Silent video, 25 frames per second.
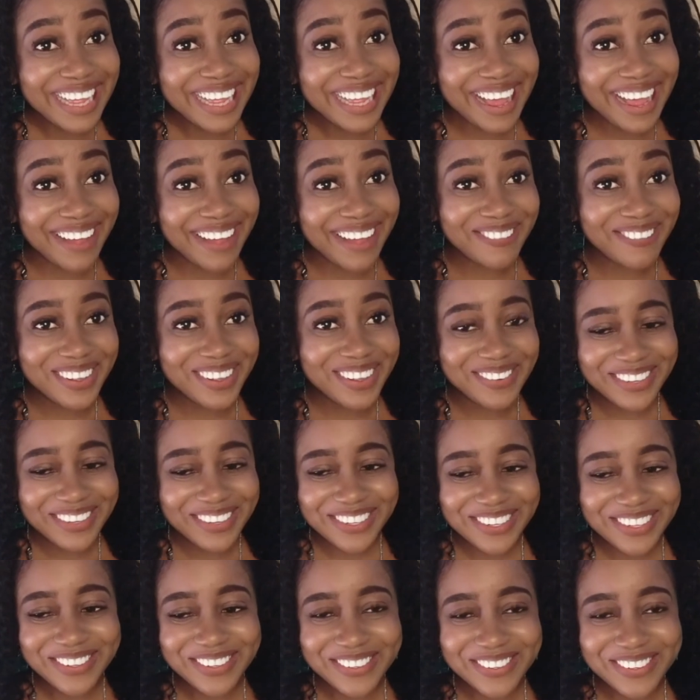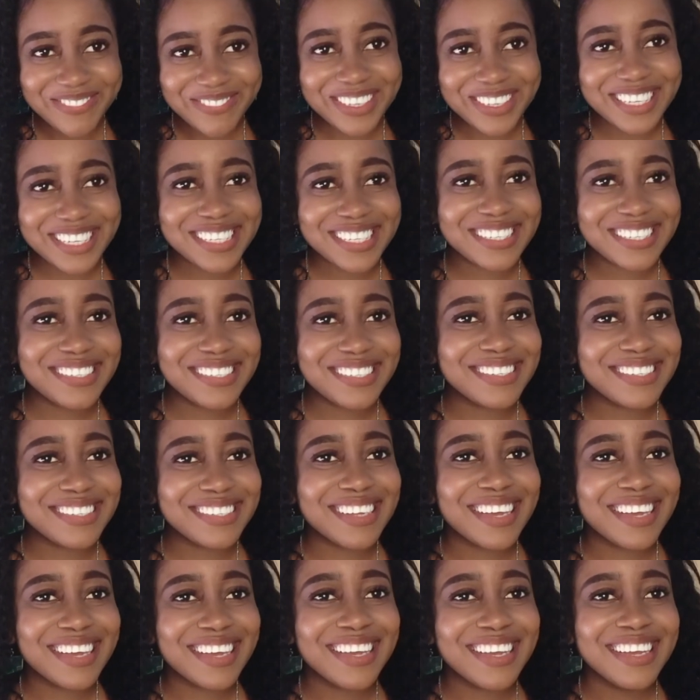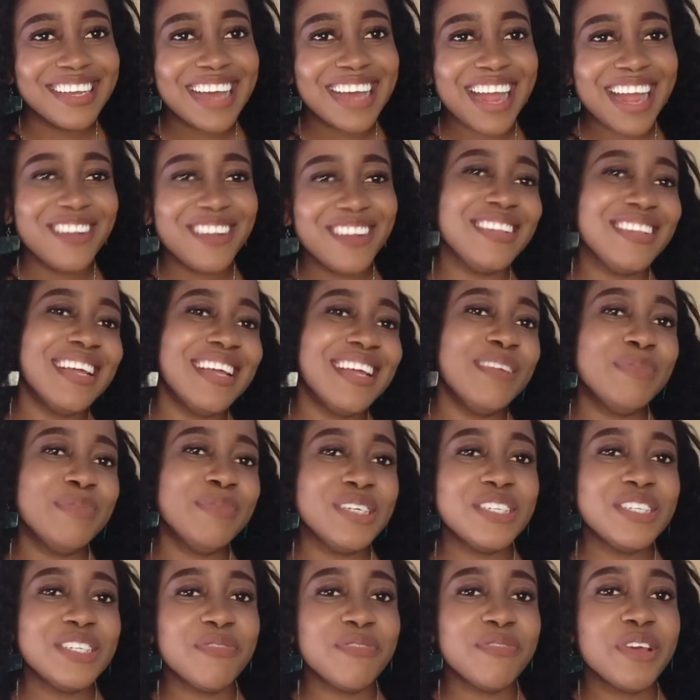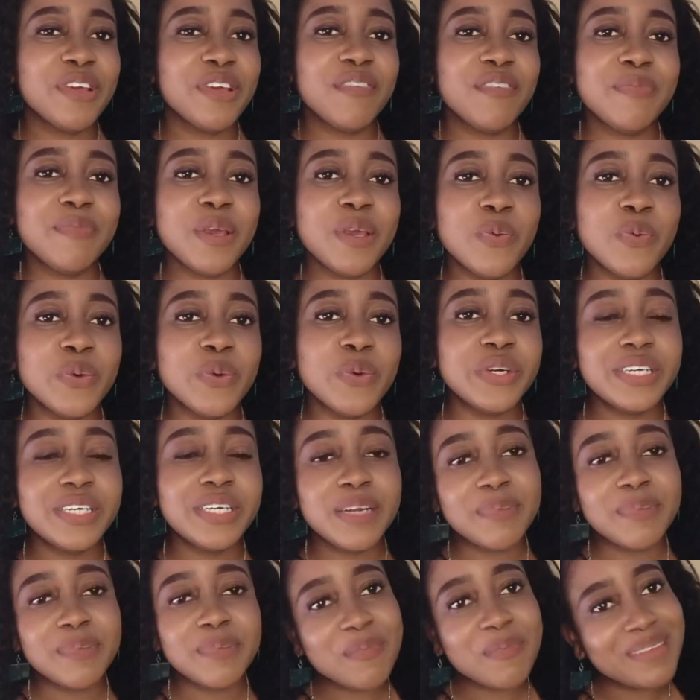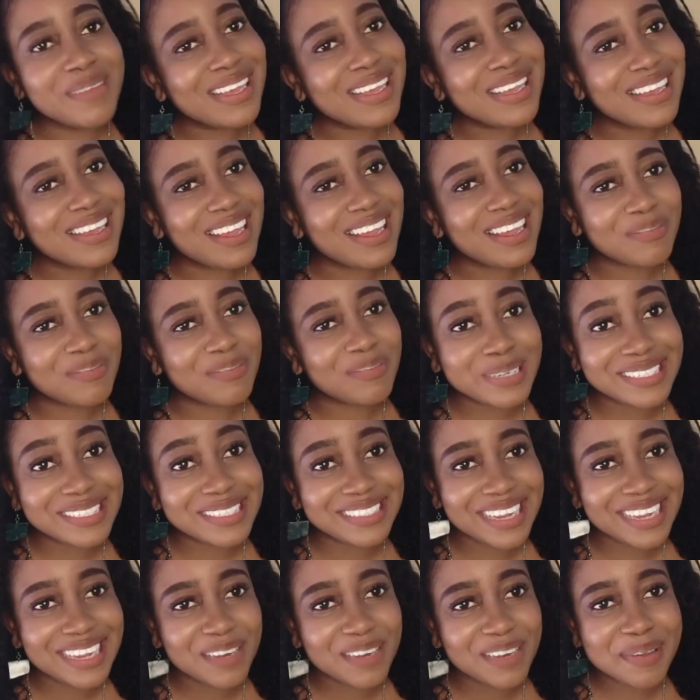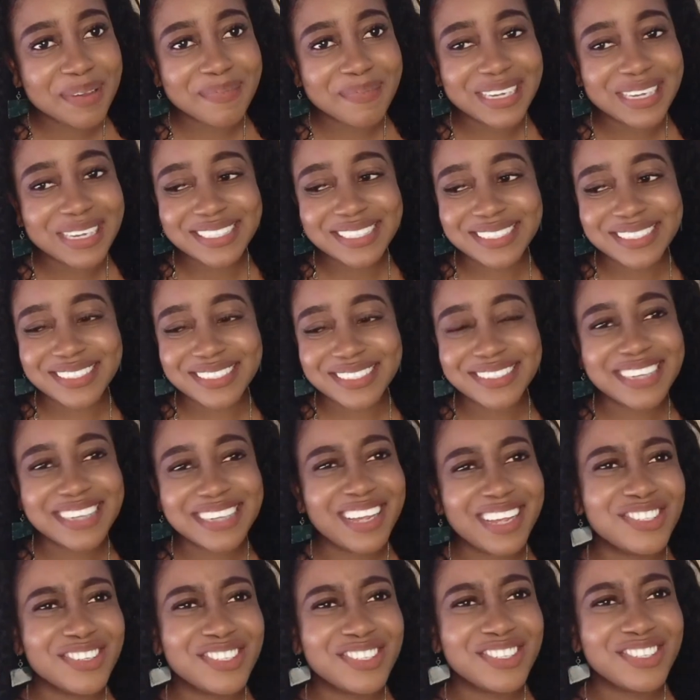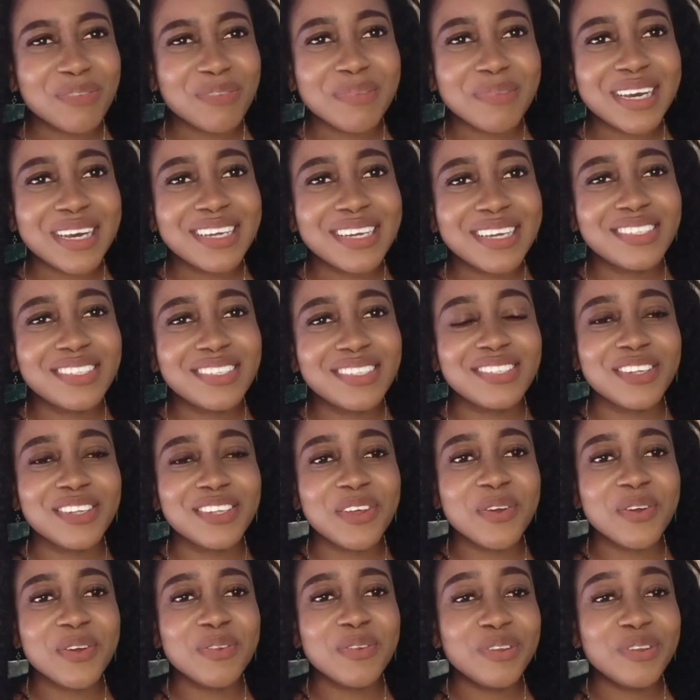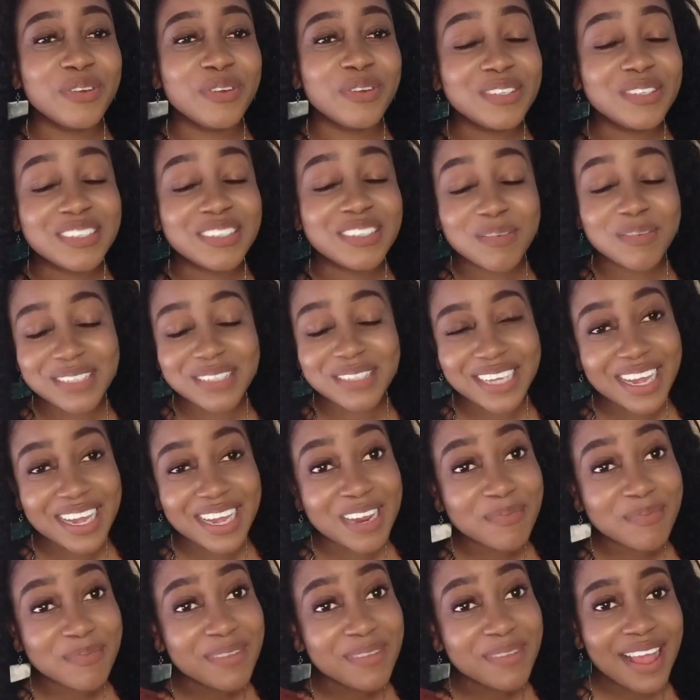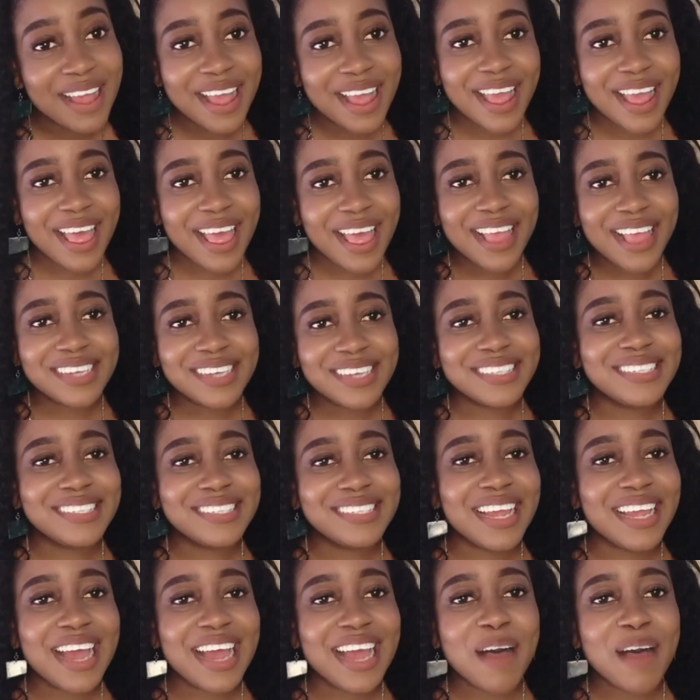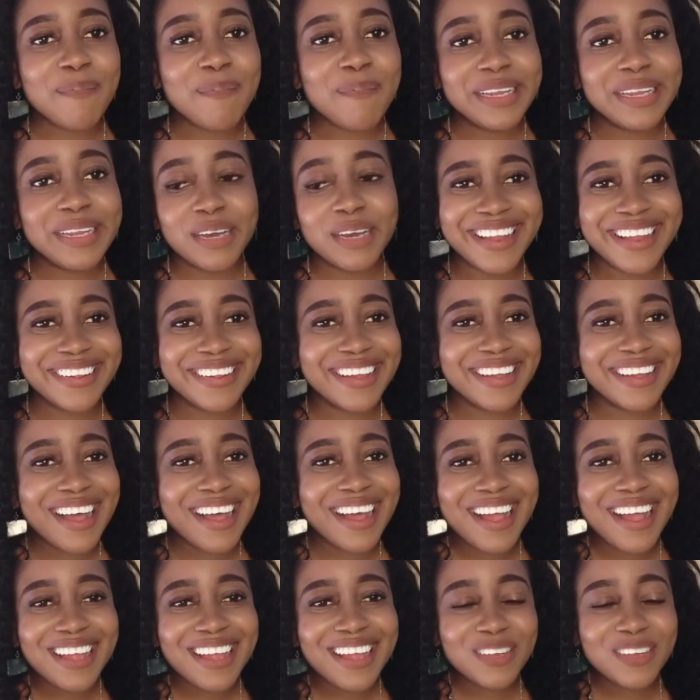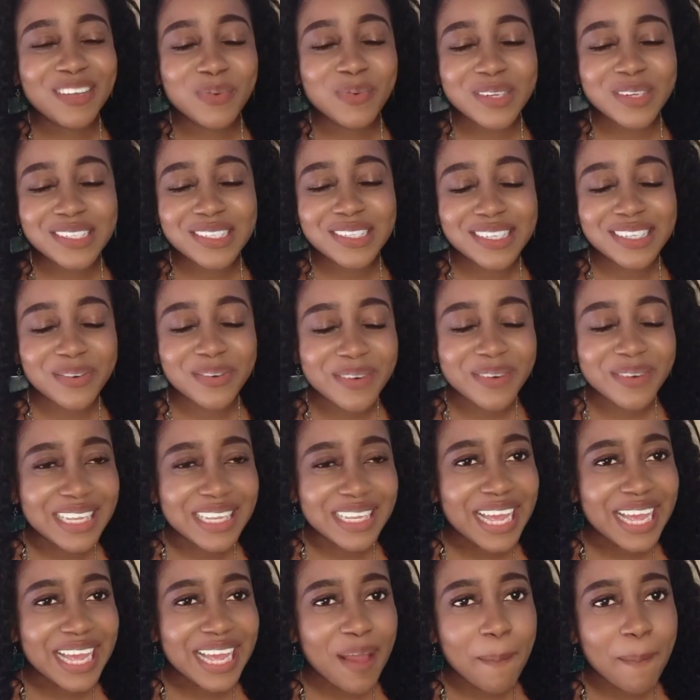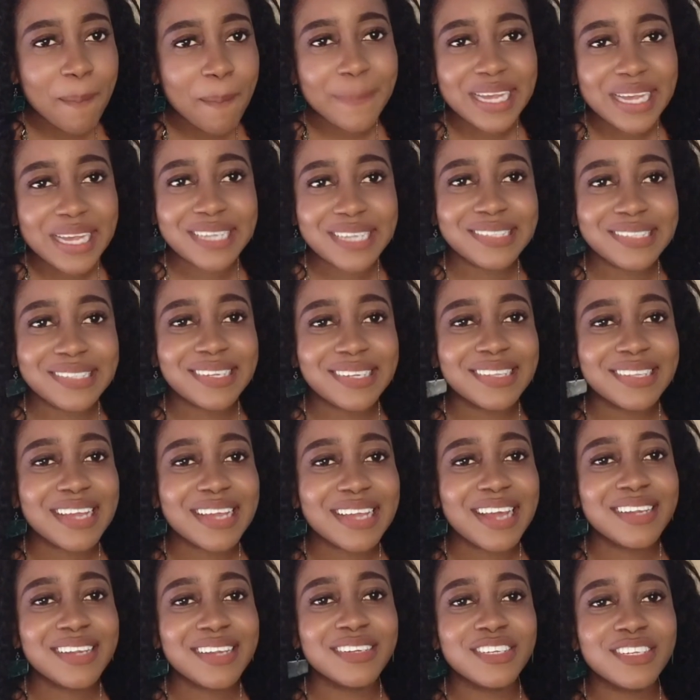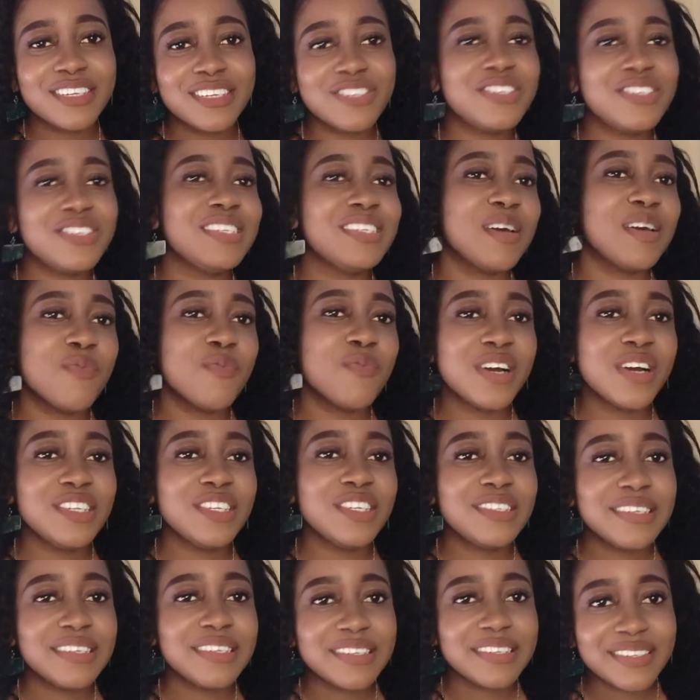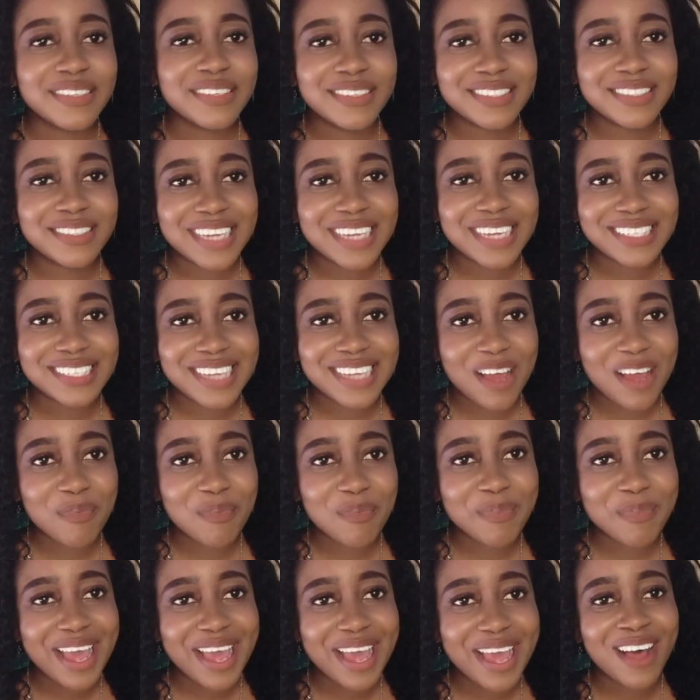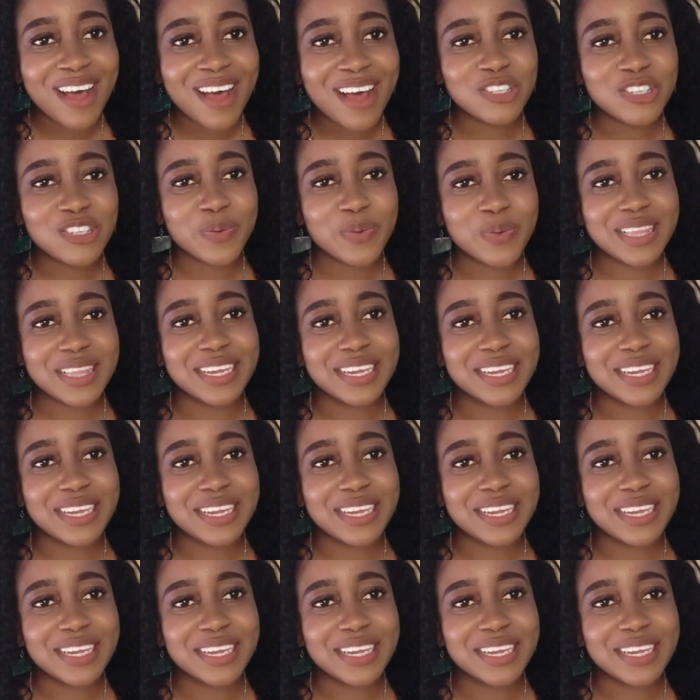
happy, you know, because I know that most of you have been worried about me, have been sending me messages, thank you so much. So you know, sometime the same happened. God was really amazing that I used someone to just help me out with the